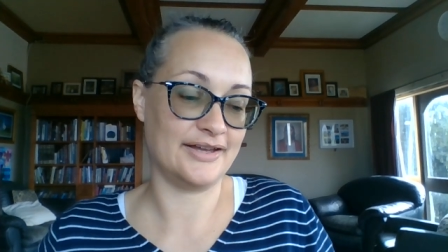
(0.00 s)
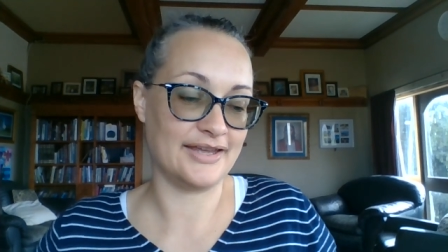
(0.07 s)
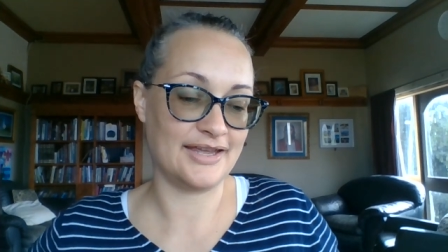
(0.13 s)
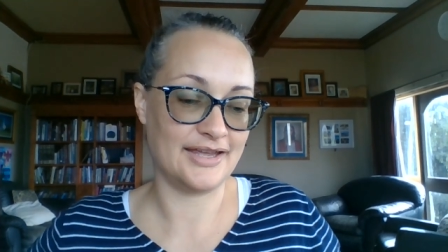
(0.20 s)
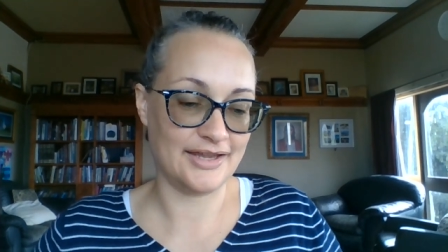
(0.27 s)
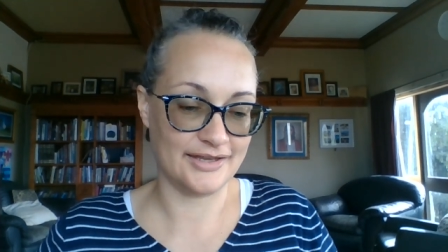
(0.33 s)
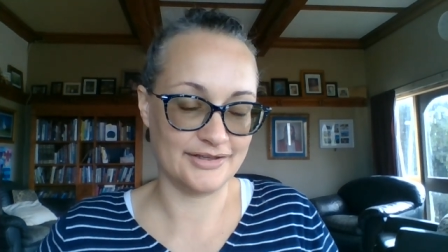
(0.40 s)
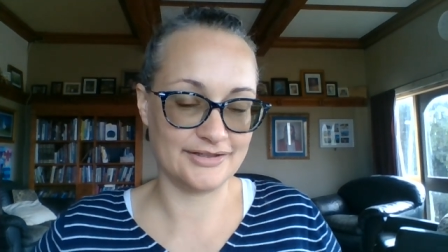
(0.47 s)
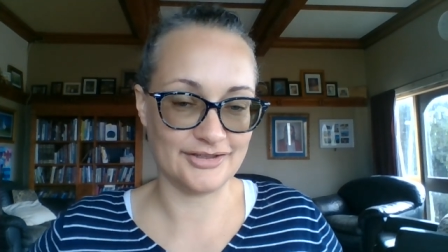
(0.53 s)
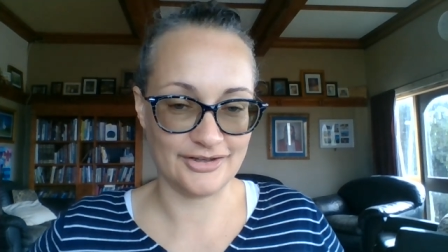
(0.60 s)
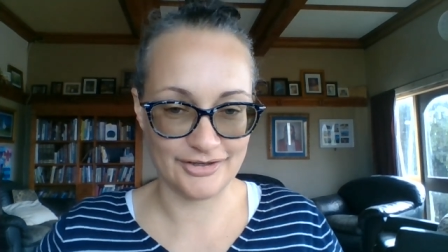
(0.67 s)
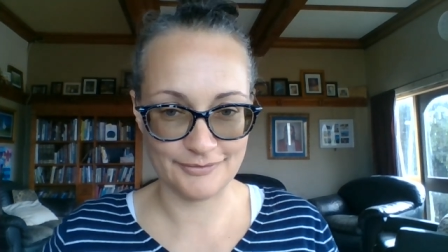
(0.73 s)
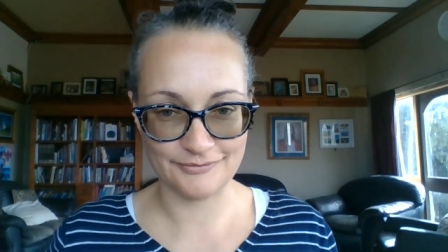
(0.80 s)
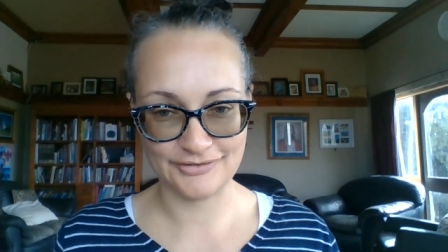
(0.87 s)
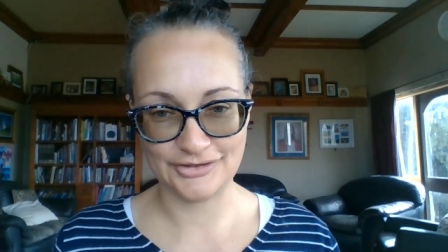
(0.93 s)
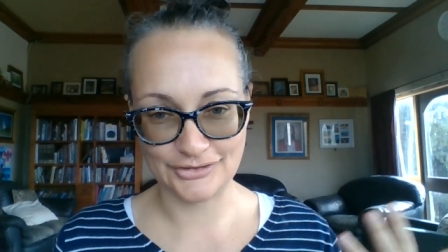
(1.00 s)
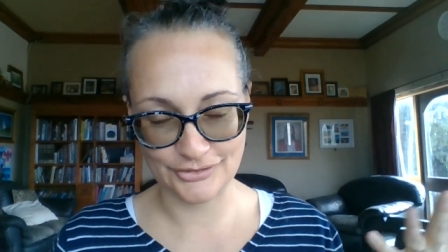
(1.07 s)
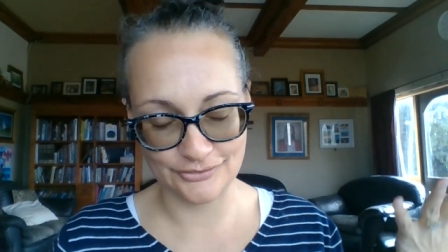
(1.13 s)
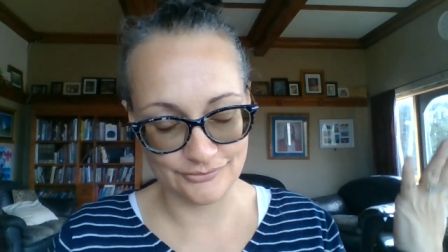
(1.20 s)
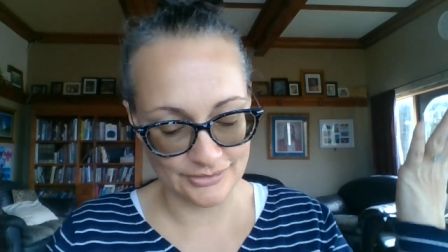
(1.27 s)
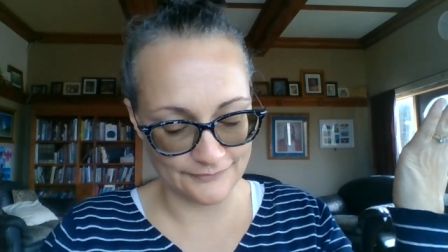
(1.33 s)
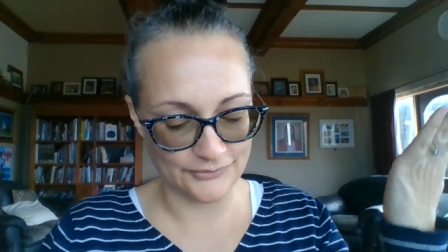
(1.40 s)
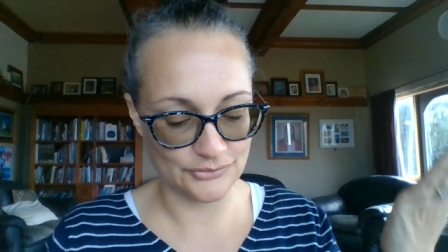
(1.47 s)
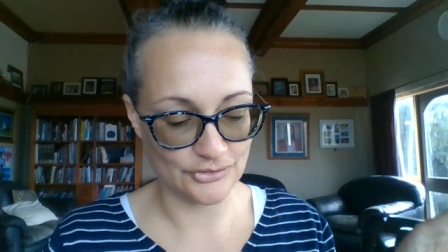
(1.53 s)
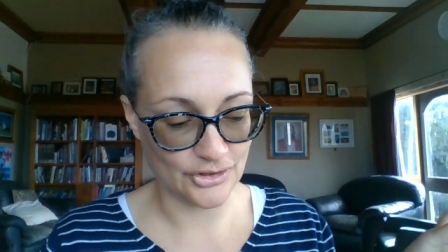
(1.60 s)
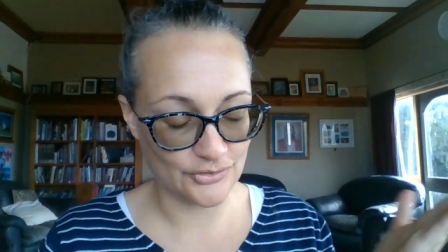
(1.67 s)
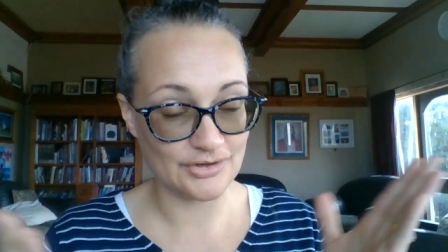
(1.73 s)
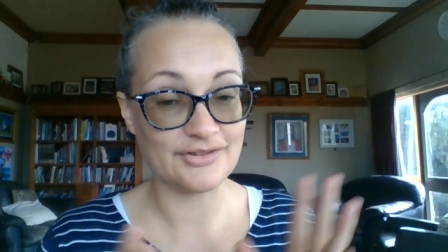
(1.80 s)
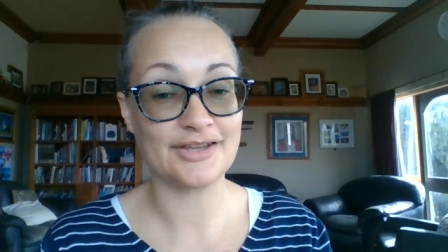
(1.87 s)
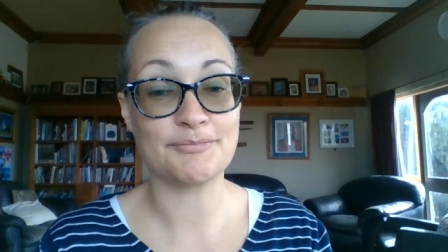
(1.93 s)
And I'm, um, you know, if you know
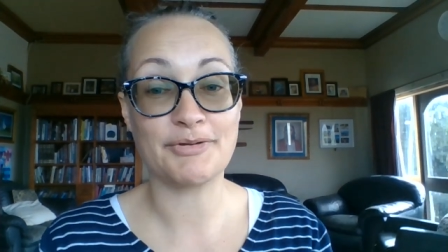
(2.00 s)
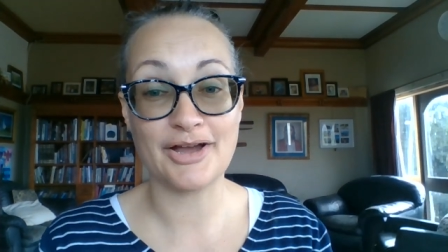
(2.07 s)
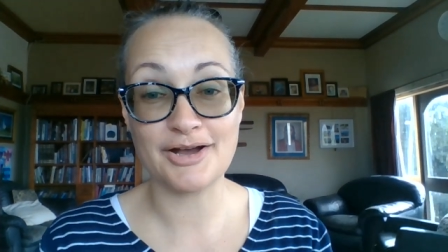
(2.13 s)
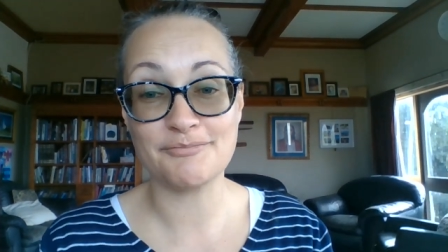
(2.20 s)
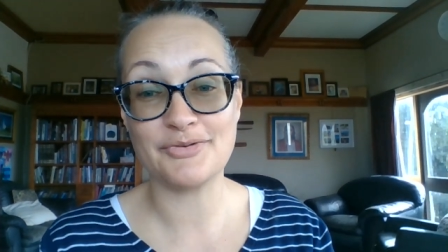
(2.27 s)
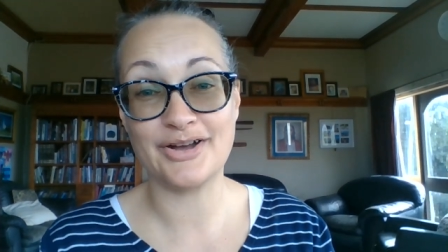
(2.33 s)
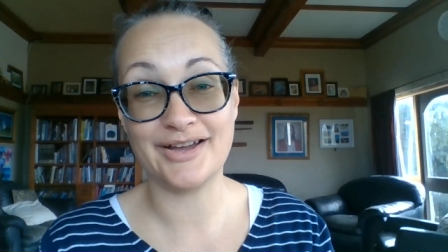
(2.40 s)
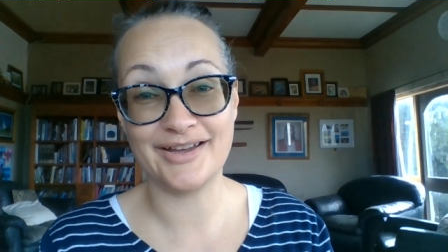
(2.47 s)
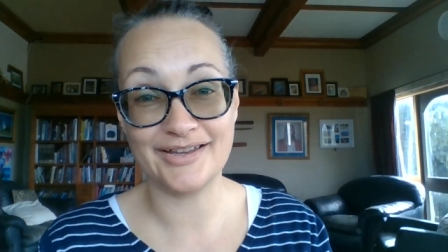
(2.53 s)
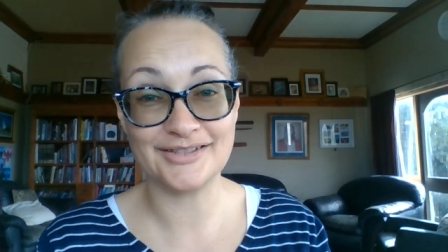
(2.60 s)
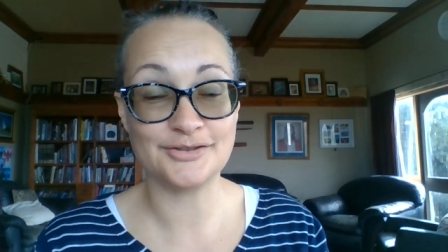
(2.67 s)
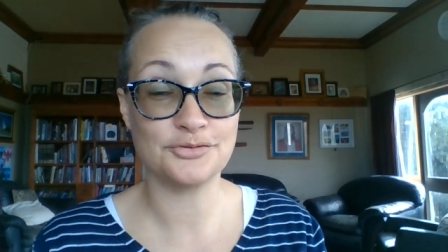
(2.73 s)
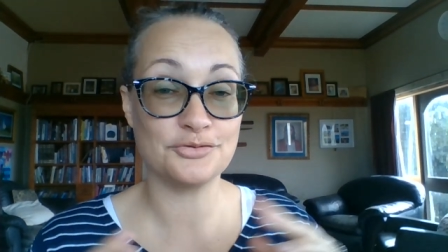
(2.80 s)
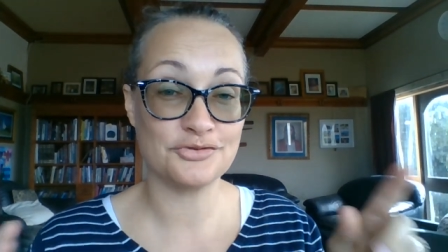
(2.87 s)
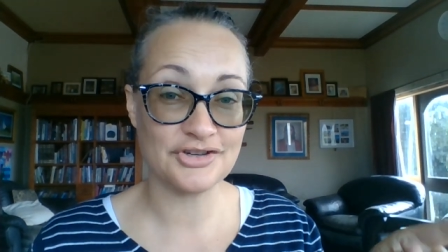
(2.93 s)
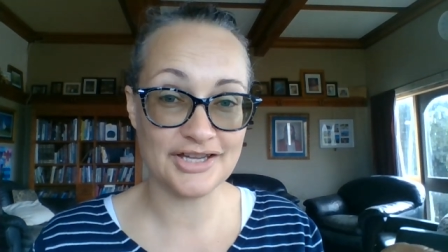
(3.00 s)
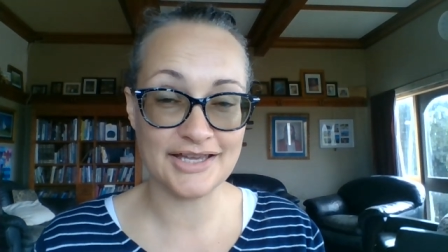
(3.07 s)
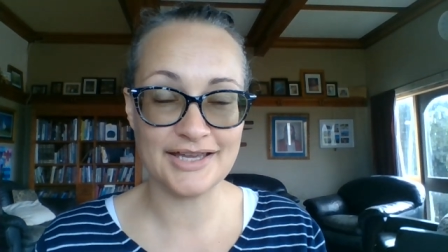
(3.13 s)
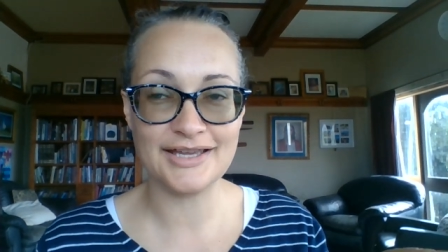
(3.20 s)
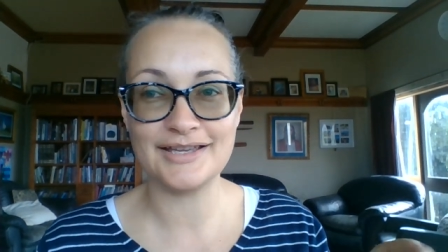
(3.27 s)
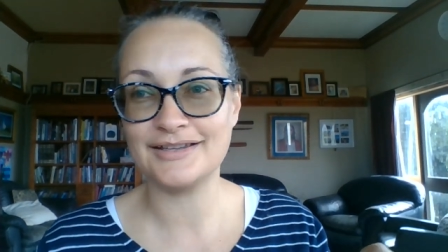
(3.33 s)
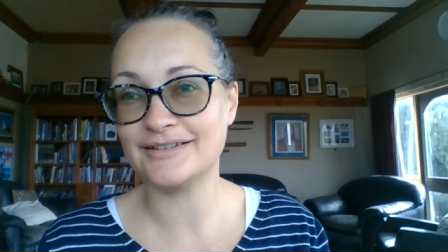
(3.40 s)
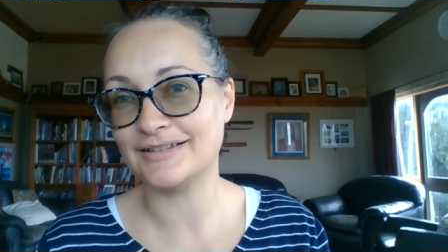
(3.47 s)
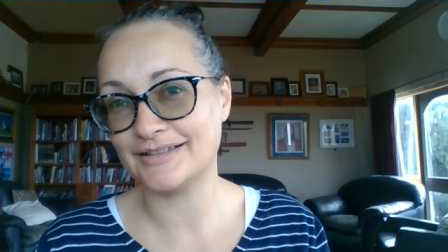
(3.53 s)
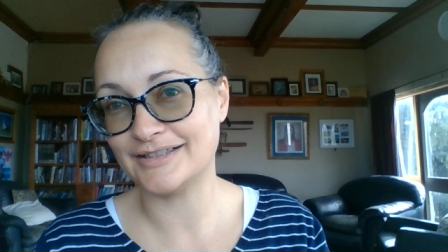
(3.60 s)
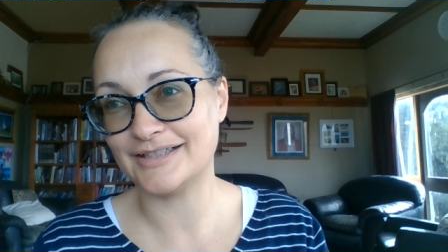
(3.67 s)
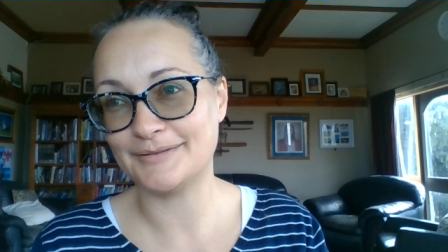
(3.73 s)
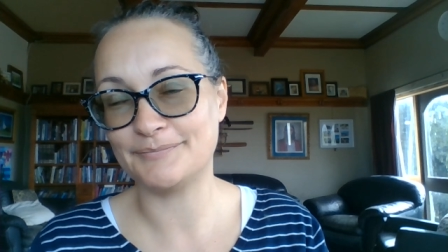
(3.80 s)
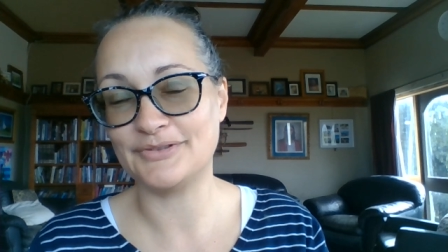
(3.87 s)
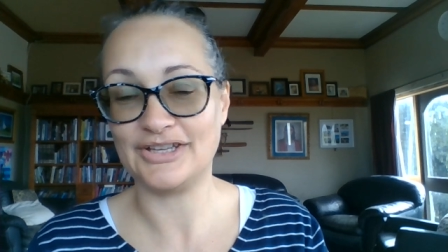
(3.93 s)
anything about my story,
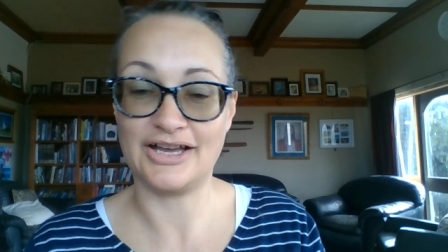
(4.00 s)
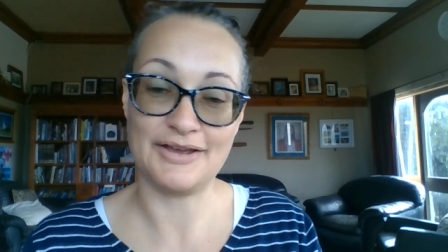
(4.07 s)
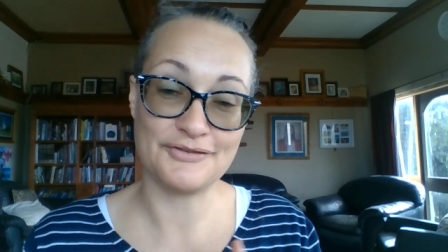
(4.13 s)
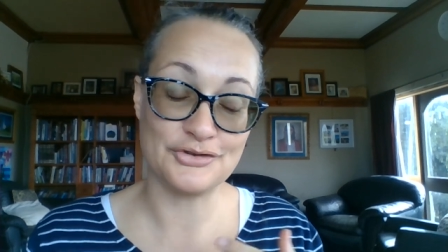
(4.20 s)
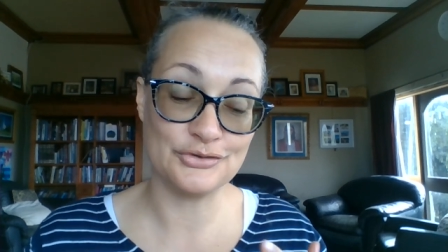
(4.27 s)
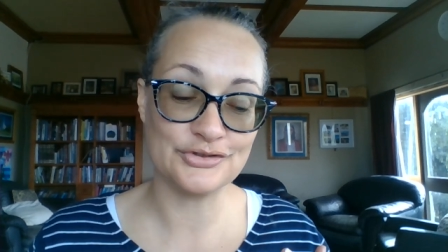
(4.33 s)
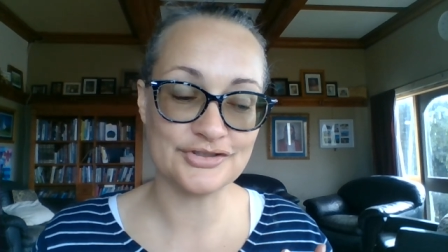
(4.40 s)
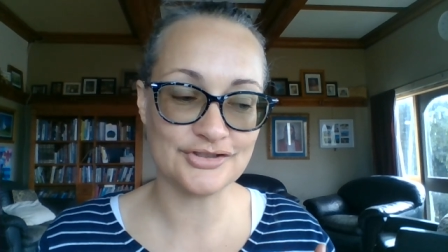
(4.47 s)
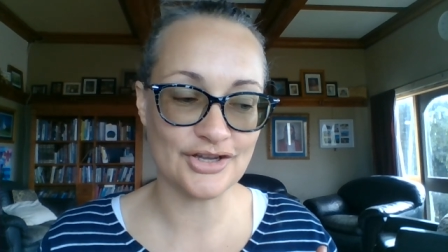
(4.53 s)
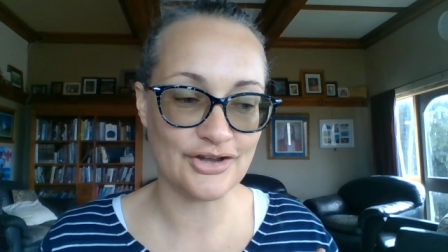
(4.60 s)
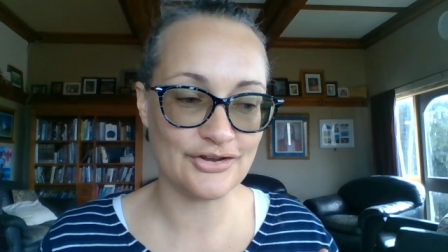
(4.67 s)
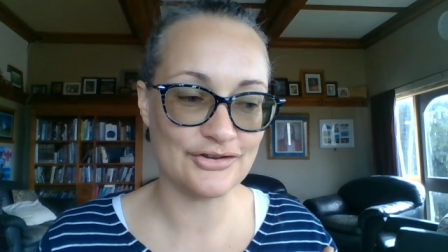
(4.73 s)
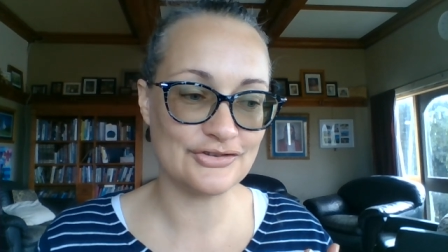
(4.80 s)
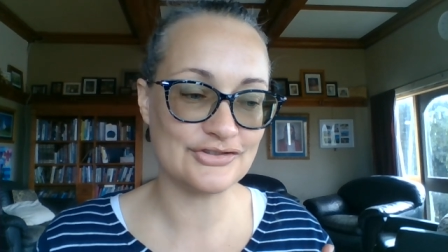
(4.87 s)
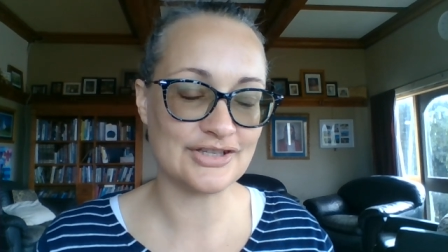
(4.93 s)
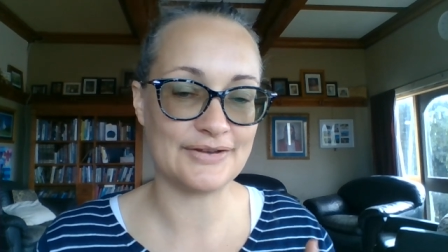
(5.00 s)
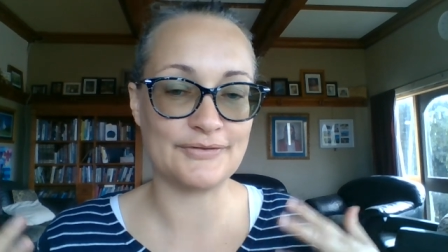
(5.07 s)
um, I have gallstones.